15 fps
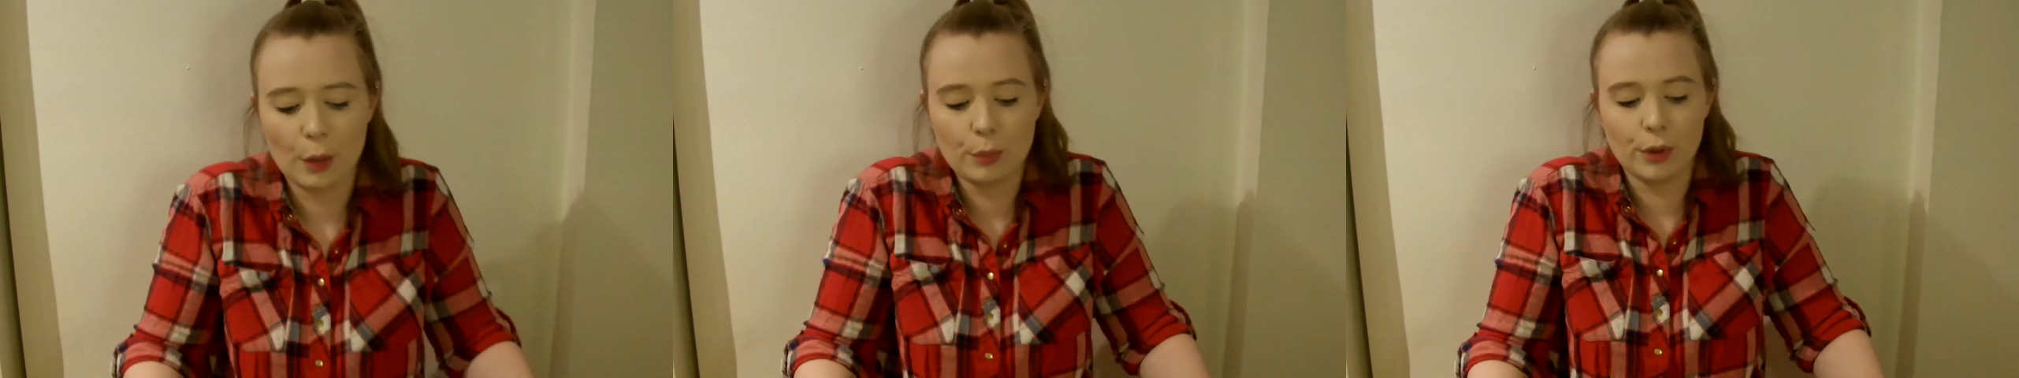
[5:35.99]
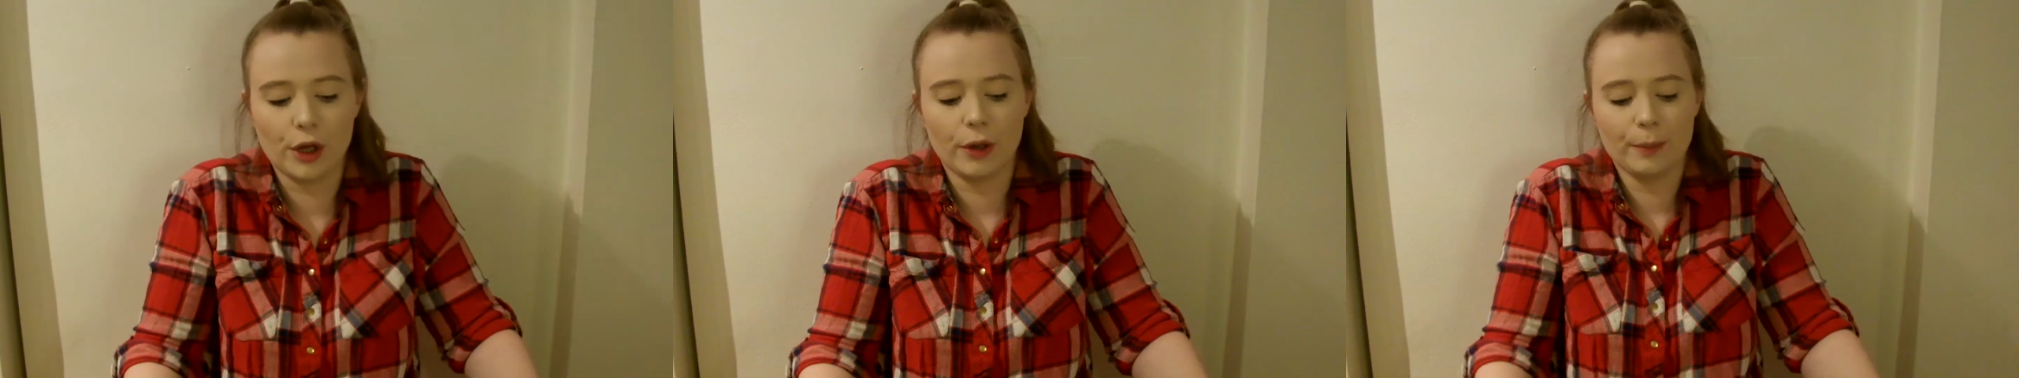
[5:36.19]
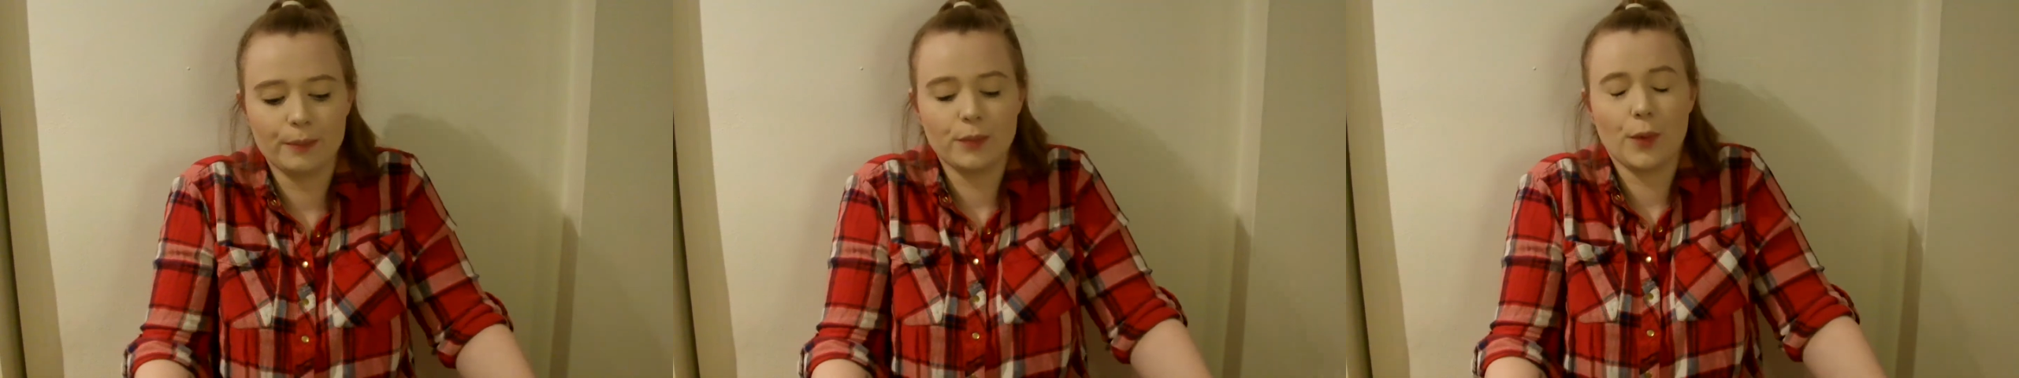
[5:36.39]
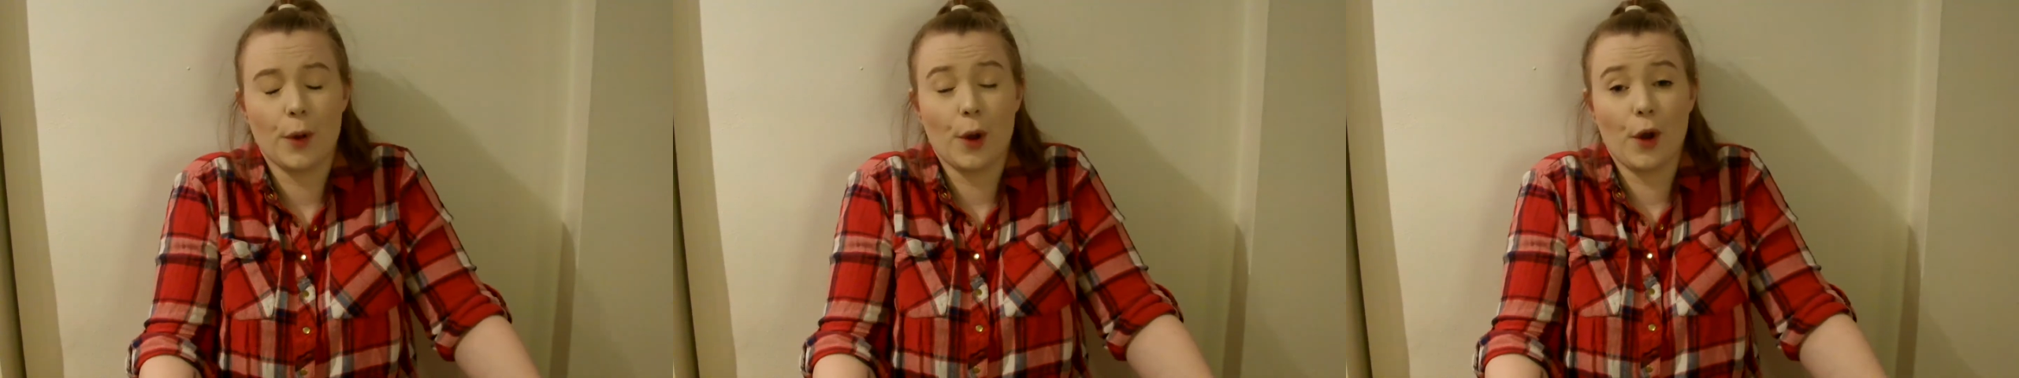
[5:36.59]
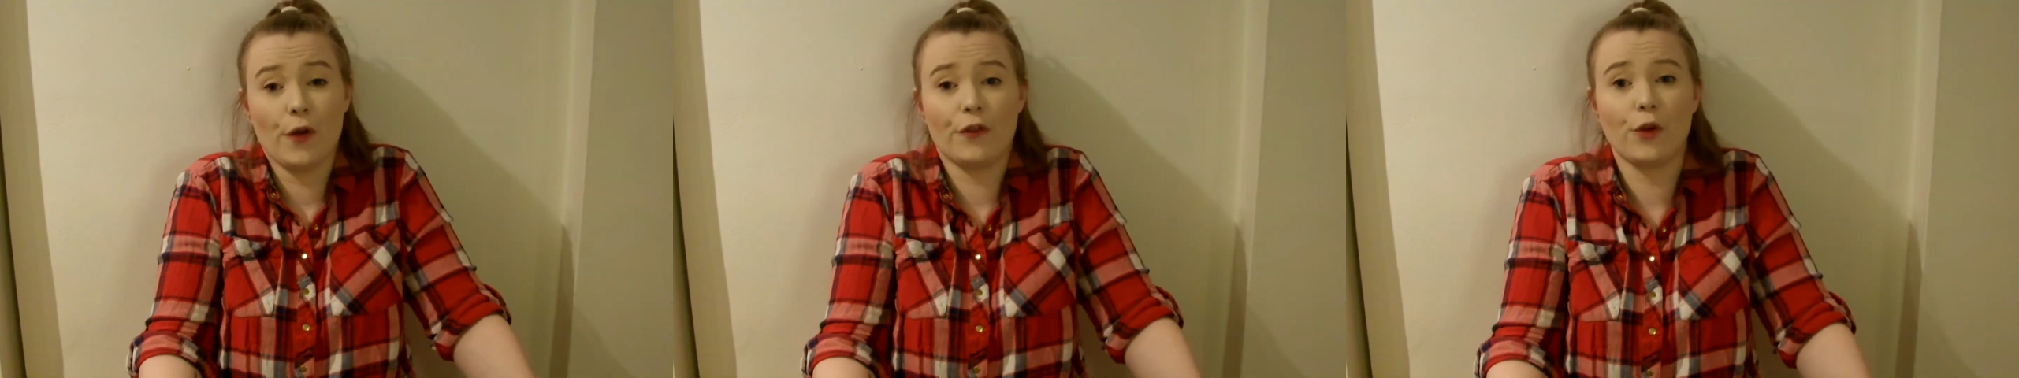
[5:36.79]
but
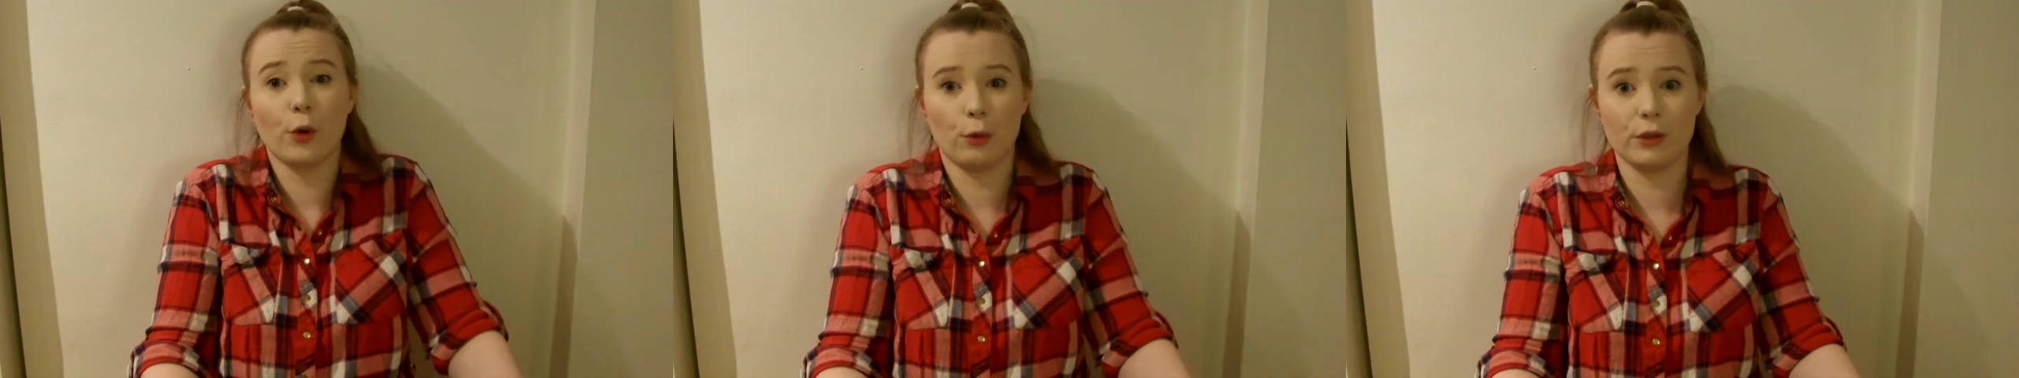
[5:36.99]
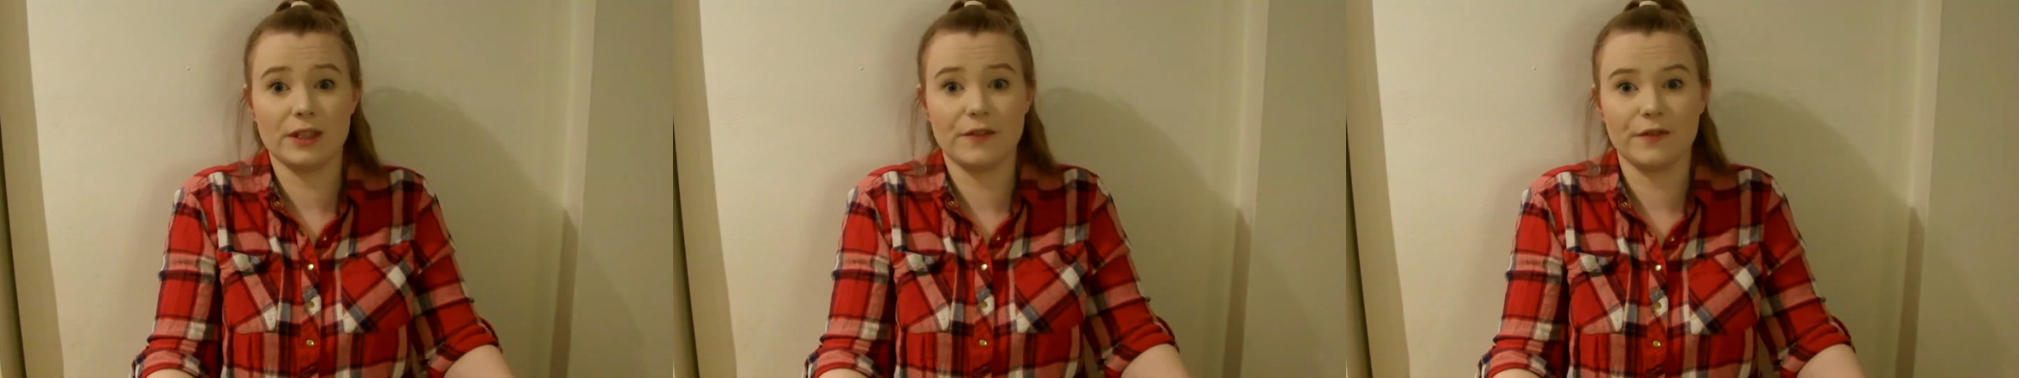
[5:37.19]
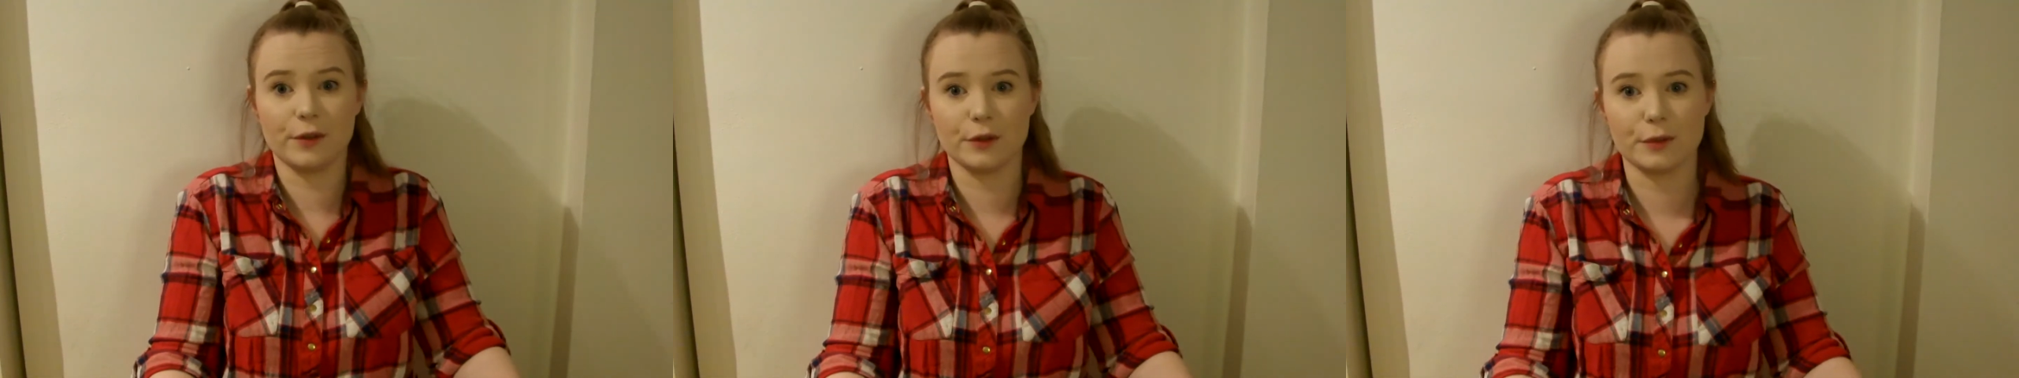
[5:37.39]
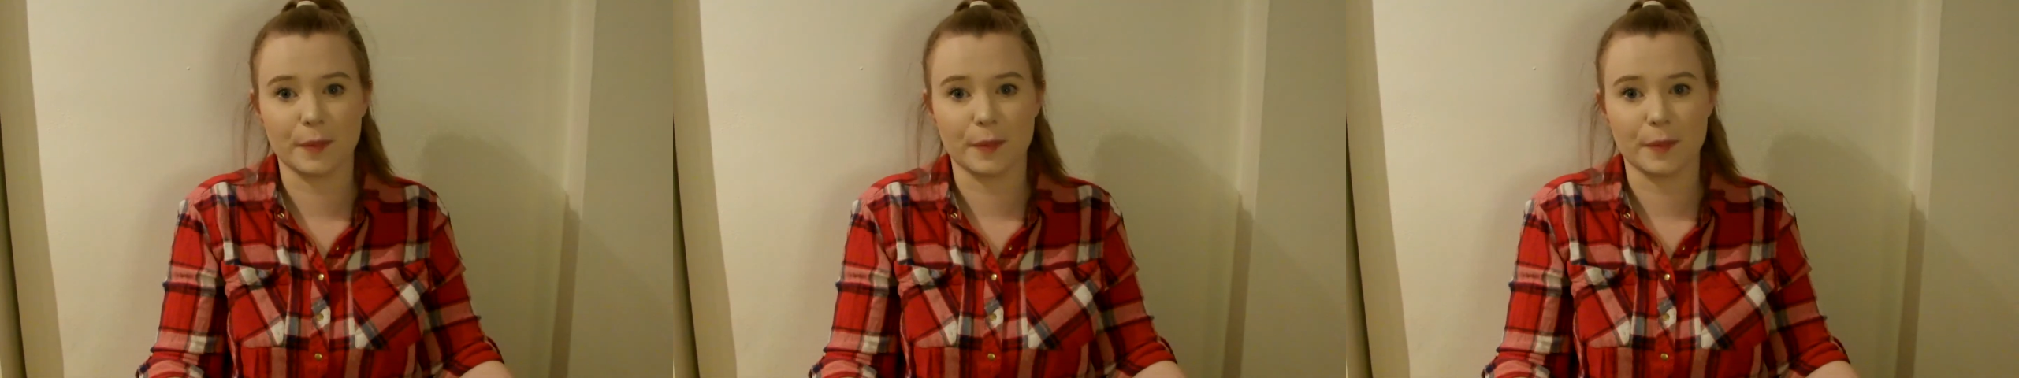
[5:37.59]
of course it feels